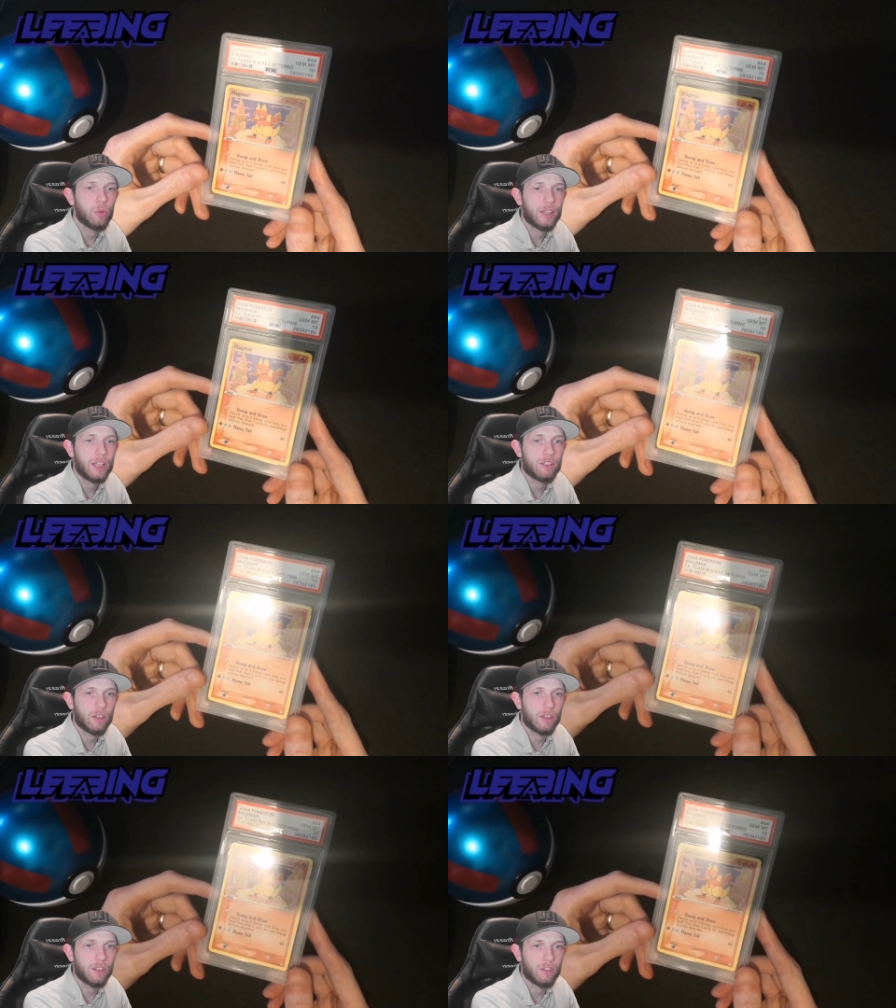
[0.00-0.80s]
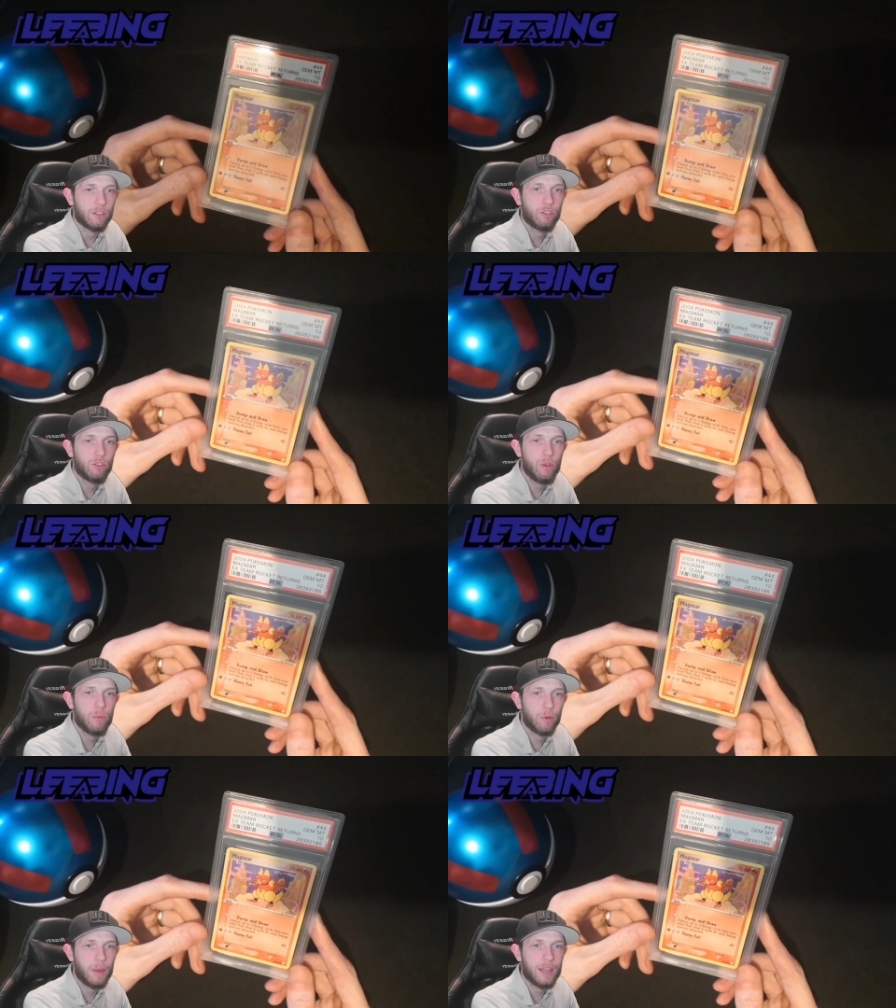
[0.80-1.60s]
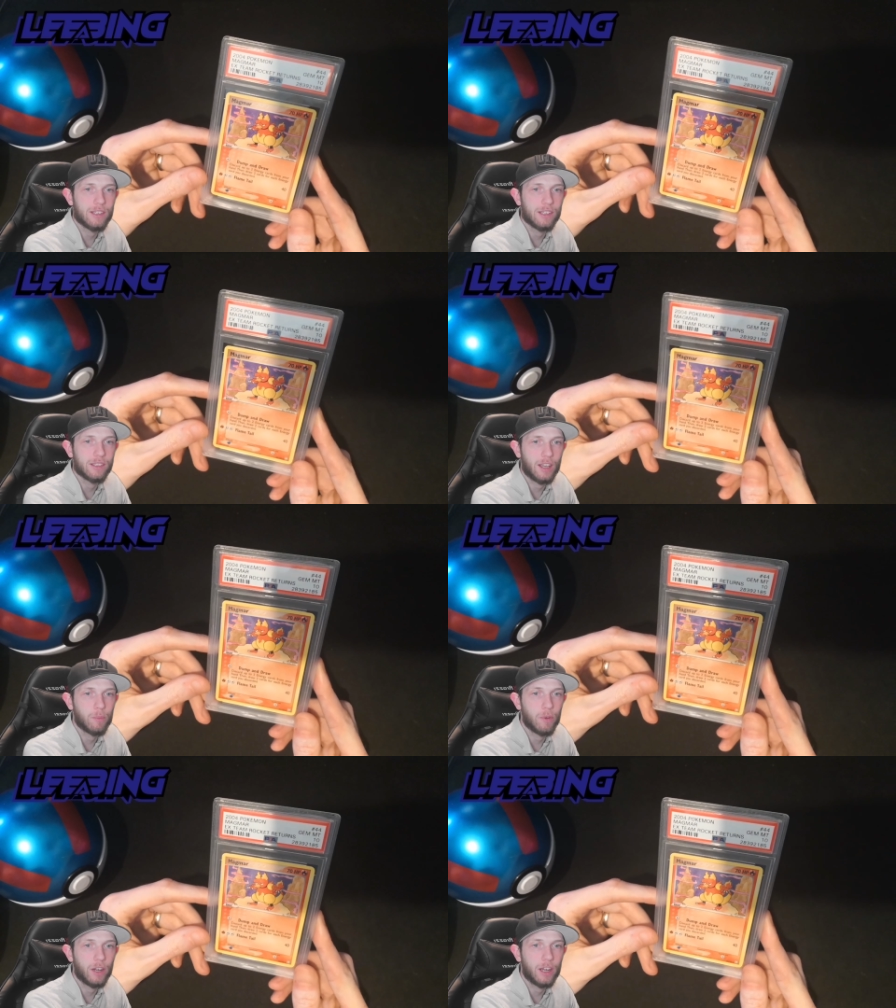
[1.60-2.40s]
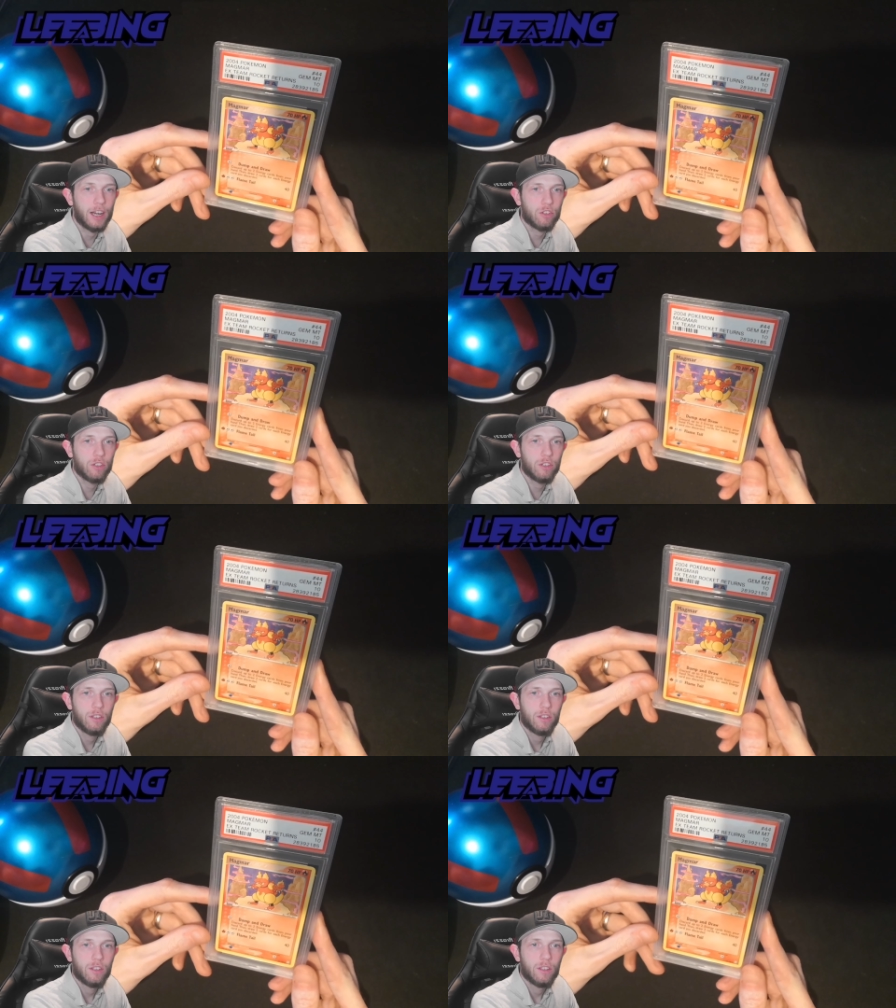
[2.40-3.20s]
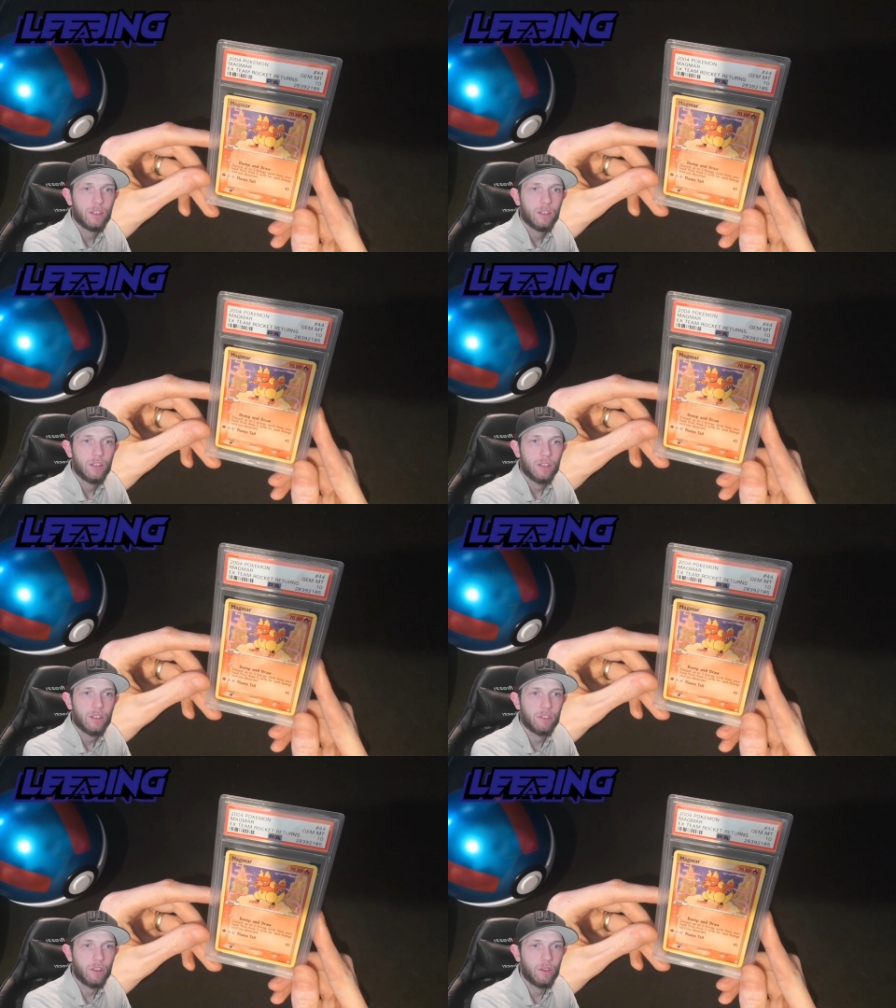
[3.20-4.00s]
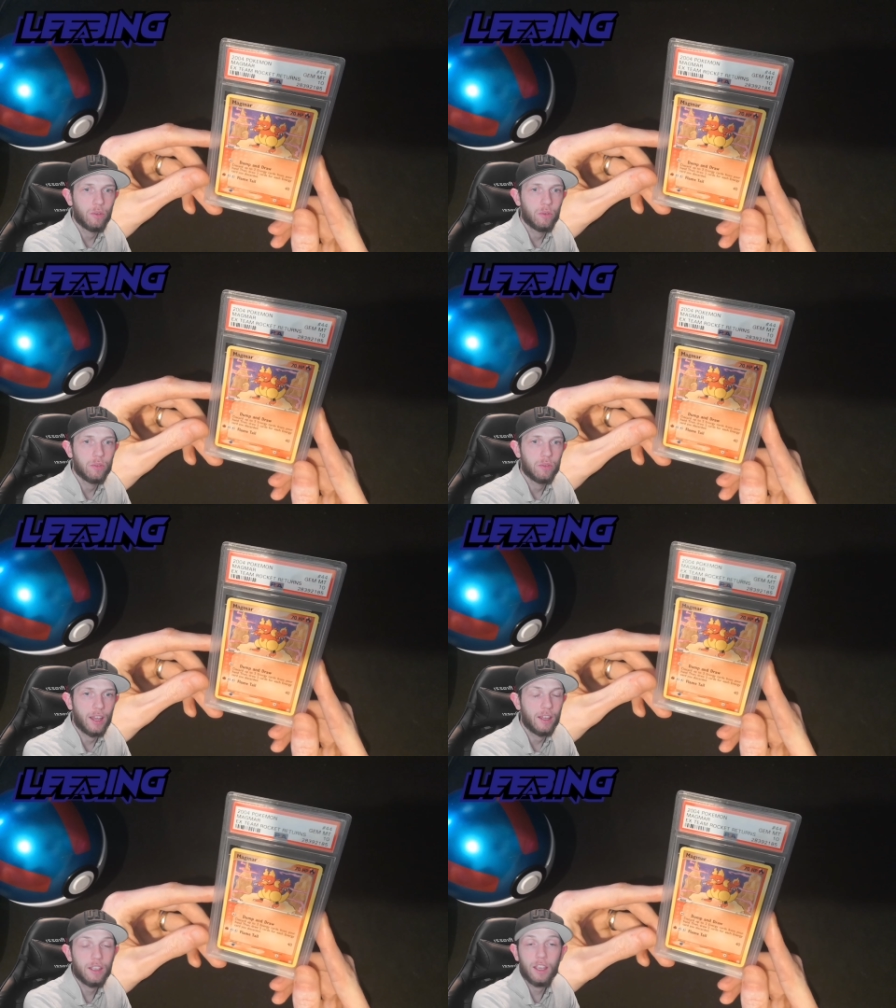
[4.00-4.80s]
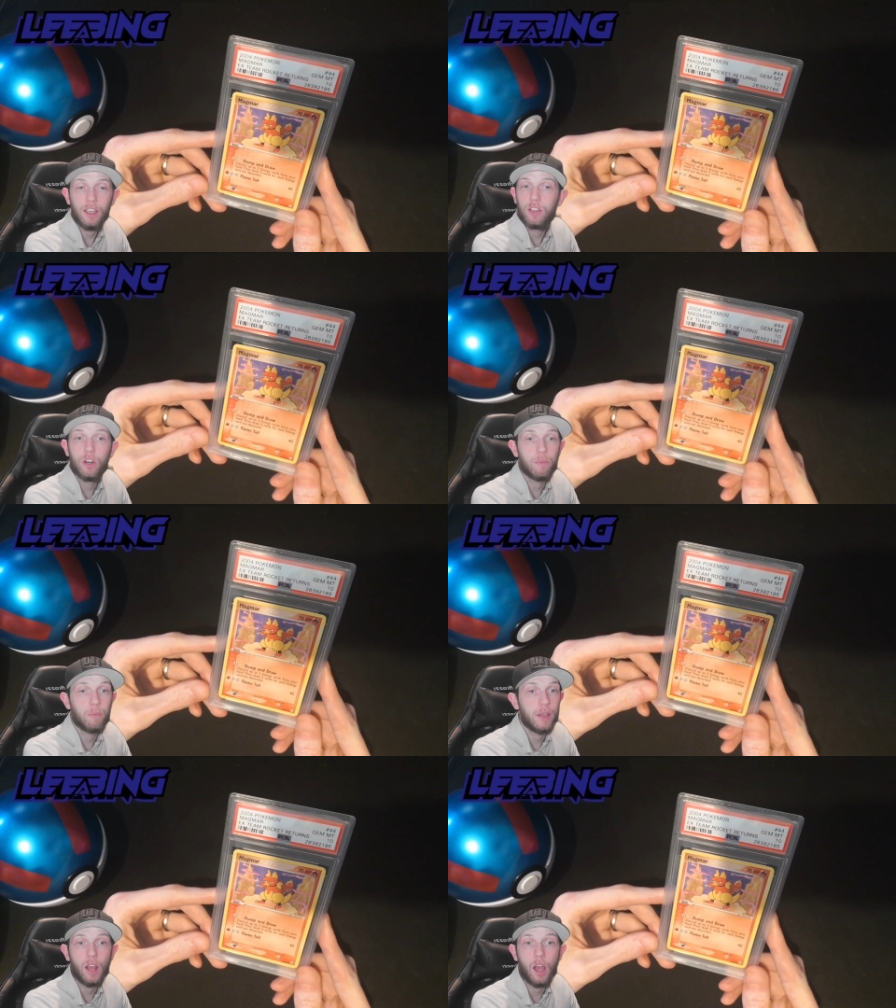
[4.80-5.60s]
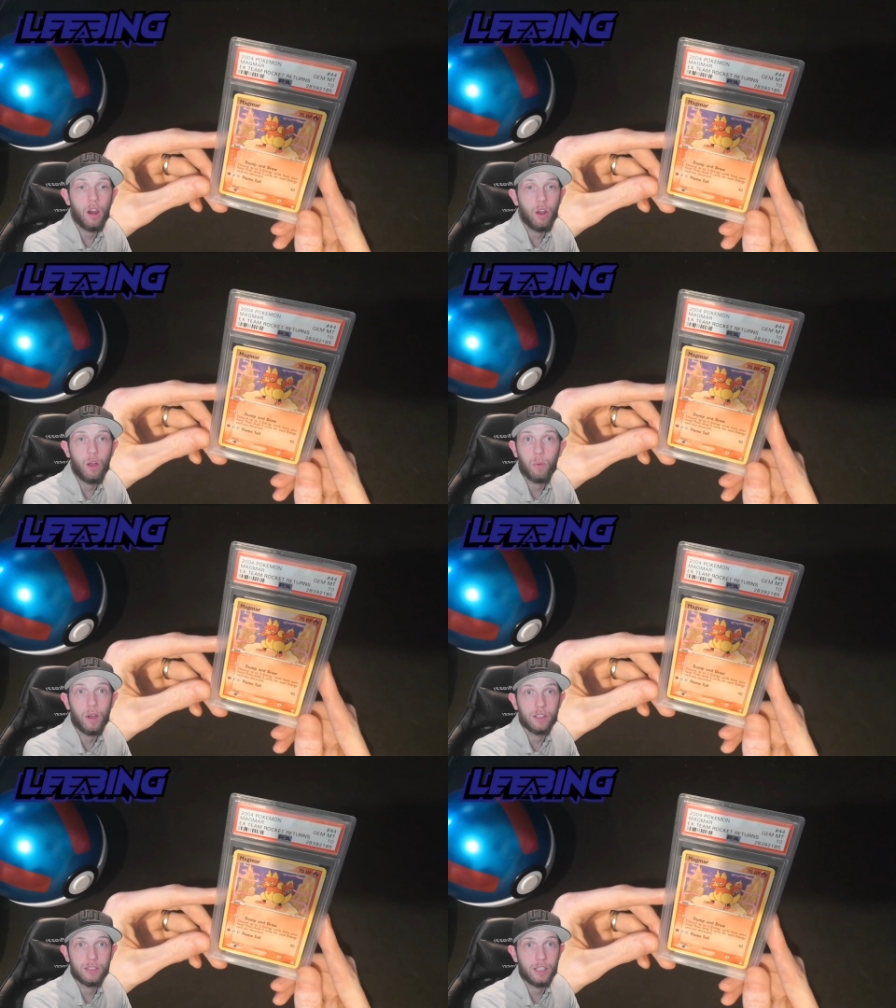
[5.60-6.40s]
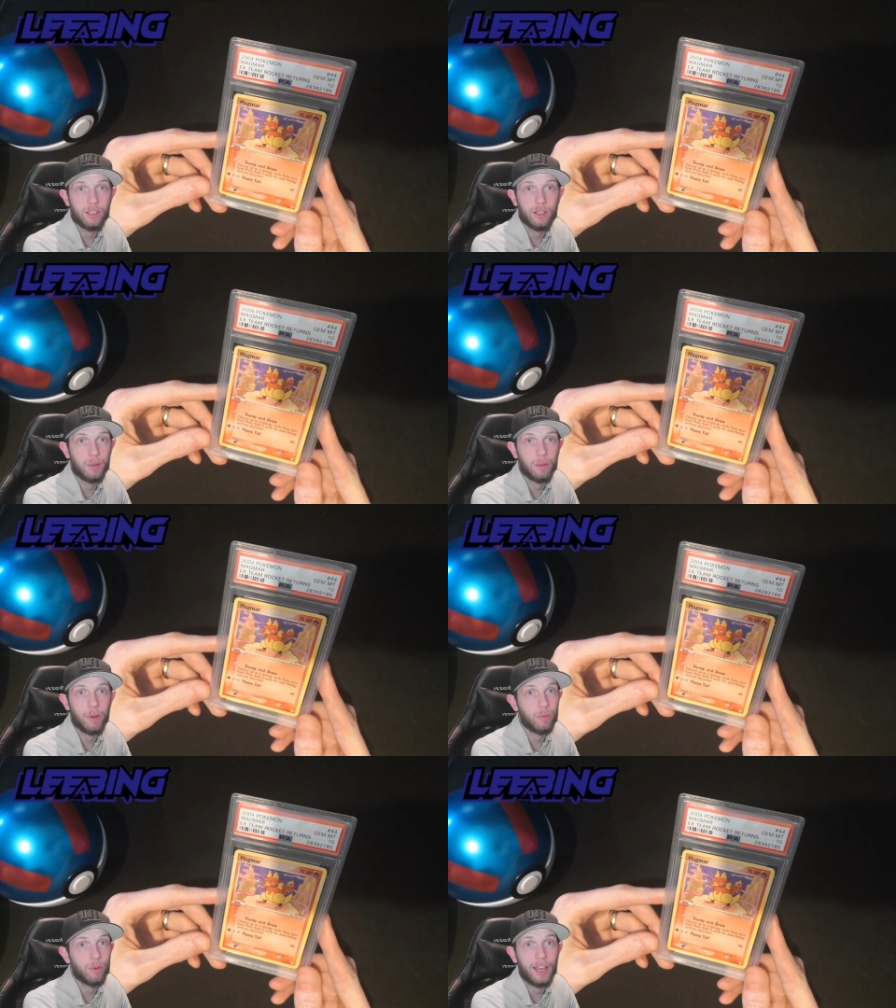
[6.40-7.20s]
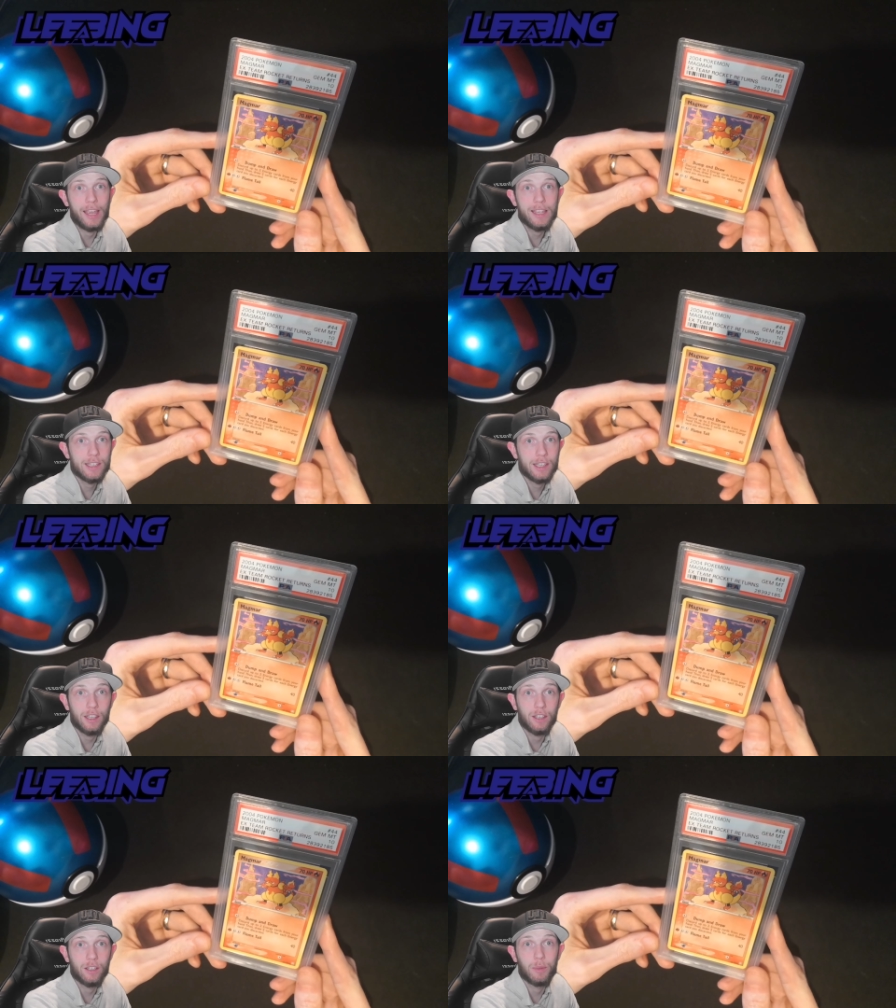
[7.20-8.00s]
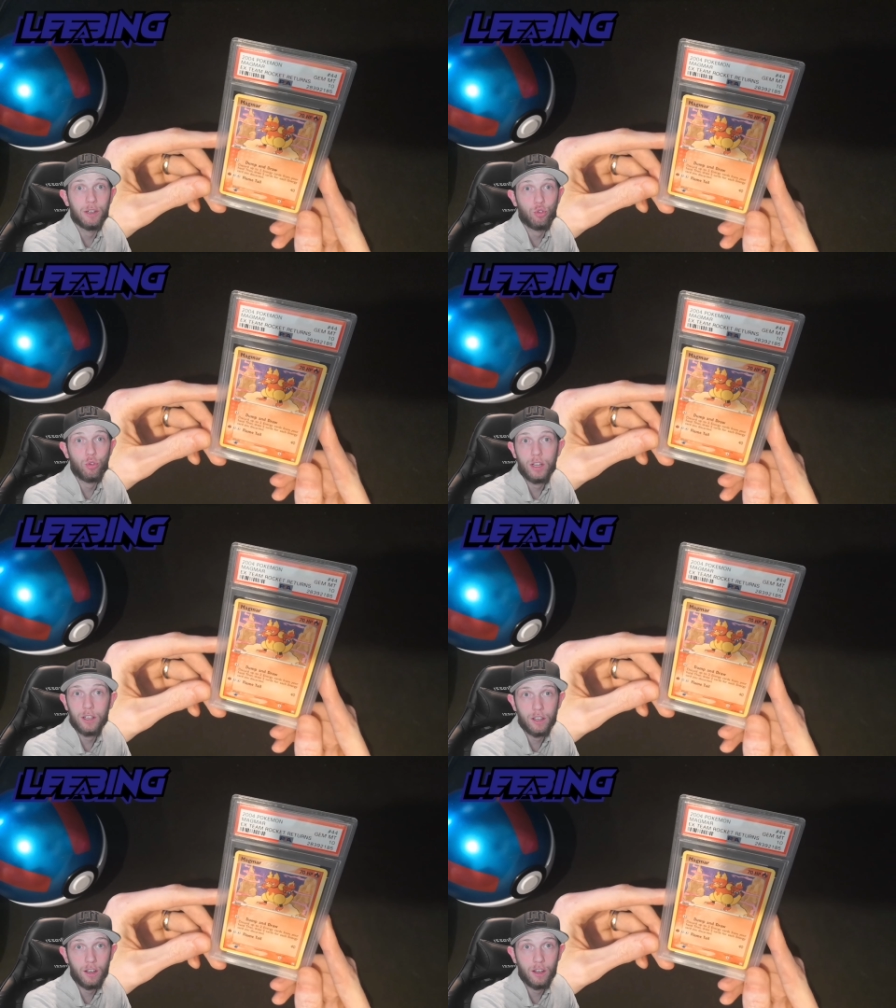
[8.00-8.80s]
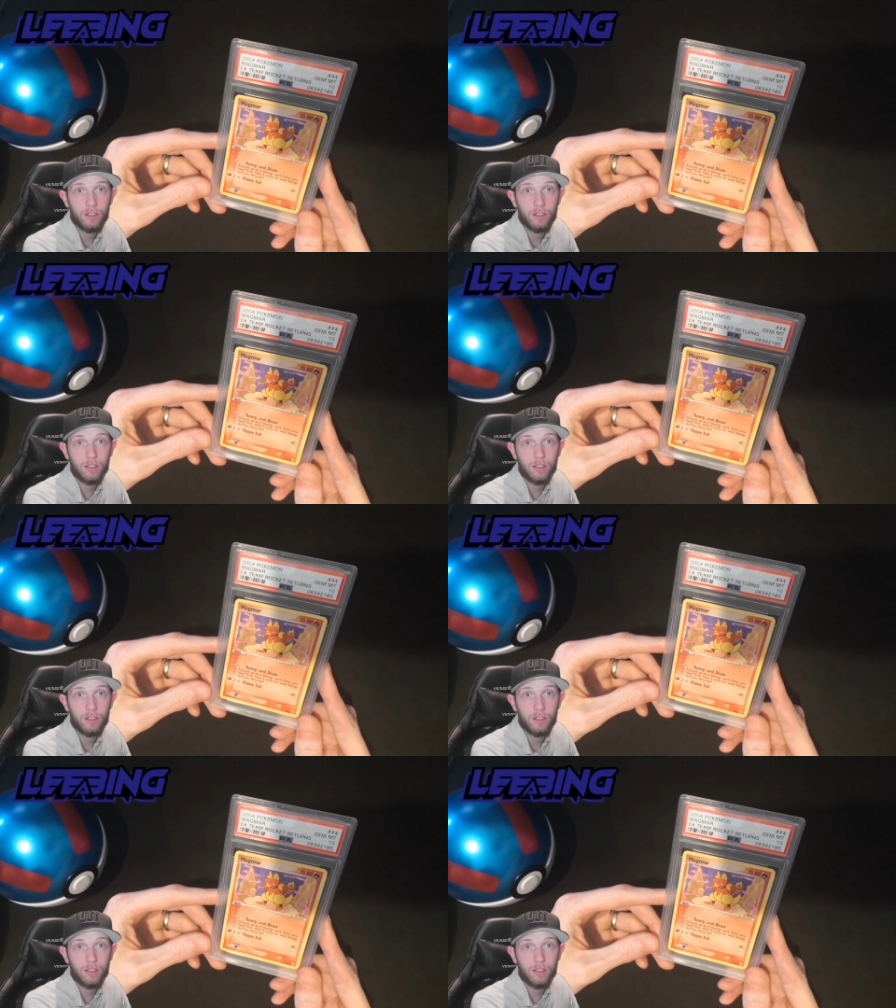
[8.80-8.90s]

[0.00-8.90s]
is something that's super amazing to have in my collection. So, yeah, it could have been a lot worse. It could have been a Pokemon I hated. It could have been a trainer card.